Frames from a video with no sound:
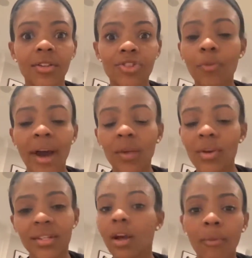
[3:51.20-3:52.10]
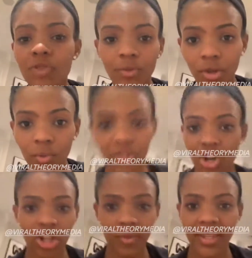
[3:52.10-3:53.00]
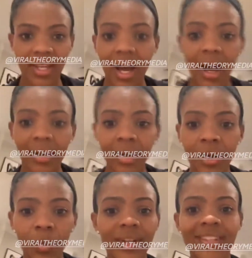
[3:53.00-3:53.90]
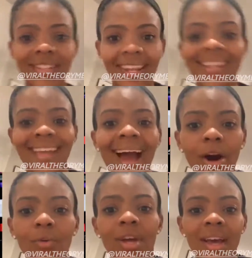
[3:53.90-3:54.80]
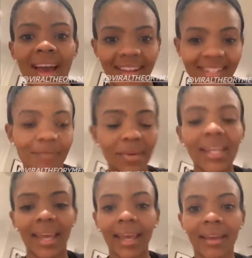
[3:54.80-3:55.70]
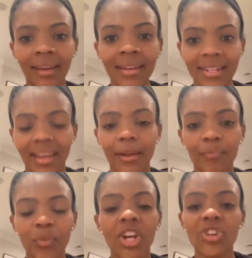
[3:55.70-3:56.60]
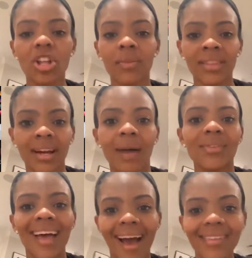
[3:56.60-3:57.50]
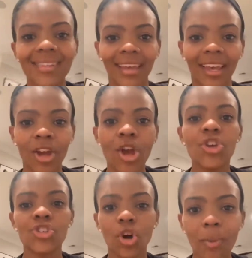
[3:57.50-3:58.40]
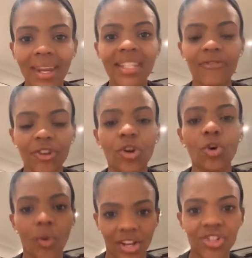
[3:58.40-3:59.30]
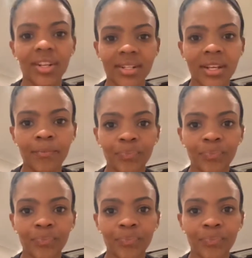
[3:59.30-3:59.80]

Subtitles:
Joe Biden wasn't comfortable when Charlemagne the God was sitting down and speaking to him because Charlemagne the God was asking so many difficult questions.